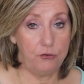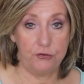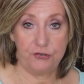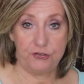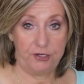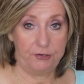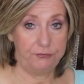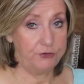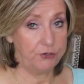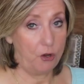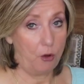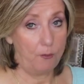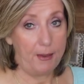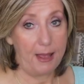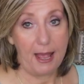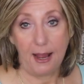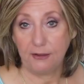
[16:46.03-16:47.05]
You shift to go
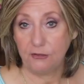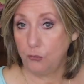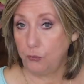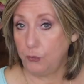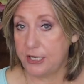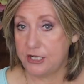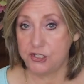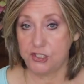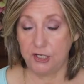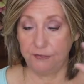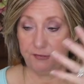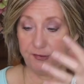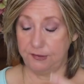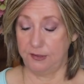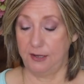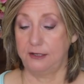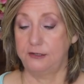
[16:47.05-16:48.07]
back, the wind
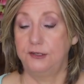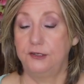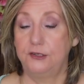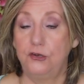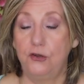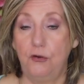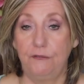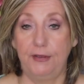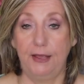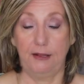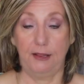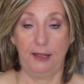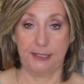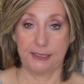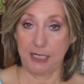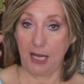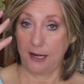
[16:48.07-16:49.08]
shifts, and next thing you know, you've got
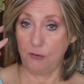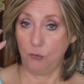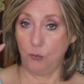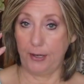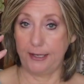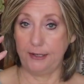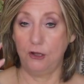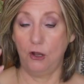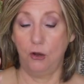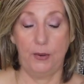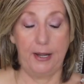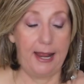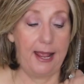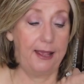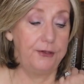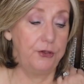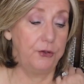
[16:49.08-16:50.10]
like a ton of wind going
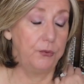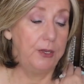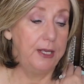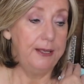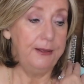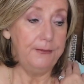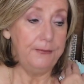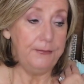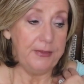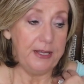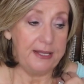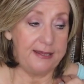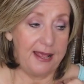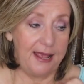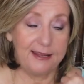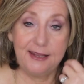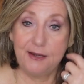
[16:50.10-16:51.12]
at you,
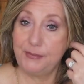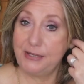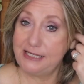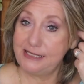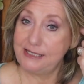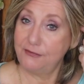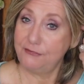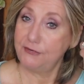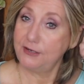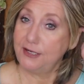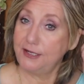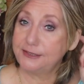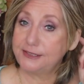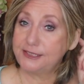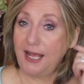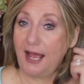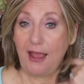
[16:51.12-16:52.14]
and that can be
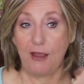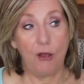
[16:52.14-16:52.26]
difficult.